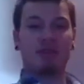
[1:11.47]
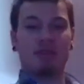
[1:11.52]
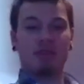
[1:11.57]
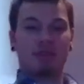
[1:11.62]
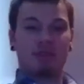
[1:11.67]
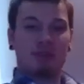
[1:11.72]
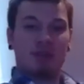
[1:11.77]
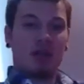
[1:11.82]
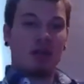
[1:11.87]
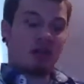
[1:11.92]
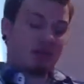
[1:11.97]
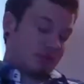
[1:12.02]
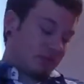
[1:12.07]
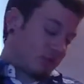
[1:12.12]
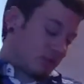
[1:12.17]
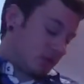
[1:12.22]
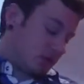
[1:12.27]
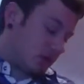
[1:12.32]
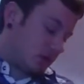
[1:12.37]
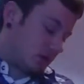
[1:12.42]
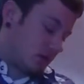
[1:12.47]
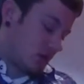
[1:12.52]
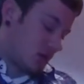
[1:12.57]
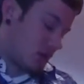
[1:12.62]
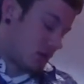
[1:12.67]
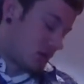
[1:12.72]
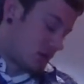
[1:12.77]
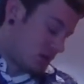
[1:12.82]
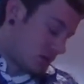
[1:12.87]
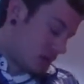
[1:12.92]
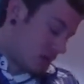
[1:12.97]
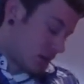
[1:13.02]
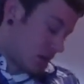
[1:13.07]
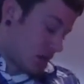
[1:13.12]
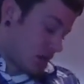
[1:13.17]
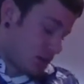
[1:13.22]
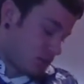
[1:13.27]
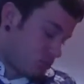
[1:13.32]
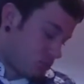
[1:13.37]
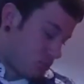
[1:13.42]
that stuff.
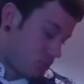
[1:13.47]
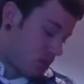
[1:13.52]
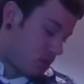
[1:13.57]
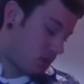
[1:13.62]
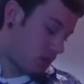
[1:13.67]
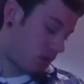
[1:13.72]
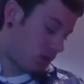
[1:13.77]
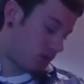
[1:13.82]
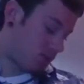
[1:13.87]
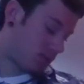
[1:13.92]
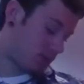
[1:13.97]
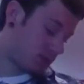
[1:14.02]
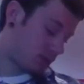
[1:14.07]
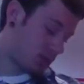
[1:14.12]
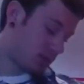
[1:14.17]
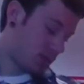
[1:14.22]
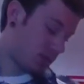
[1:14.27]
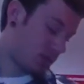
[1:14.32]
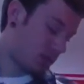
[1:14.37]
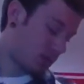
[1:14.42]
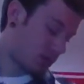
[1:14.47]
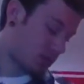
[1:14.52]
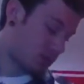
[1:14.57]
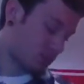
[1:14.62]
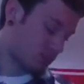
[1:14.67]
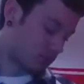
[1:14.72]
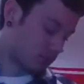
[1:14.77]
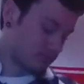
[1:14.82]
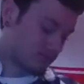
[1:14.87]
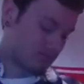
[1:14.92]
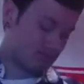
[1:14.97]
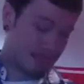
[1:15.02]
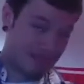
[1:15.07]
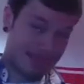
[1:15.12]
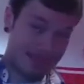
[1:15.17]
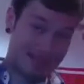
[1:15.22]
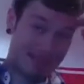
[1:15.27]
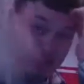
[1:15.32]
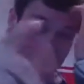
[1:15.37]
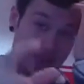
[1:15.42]
But I'm about to head out.
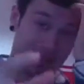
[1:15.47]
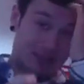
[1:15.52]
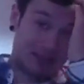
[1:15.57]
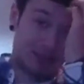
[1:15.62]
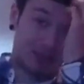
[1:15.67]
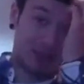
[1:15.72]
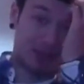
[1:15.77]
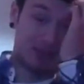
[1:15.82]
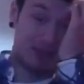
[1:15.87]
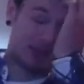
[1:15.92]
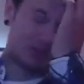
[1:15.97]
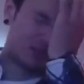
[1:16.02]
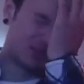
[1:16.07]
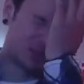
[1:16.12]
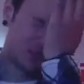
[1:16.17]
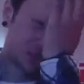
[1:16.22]
I'll take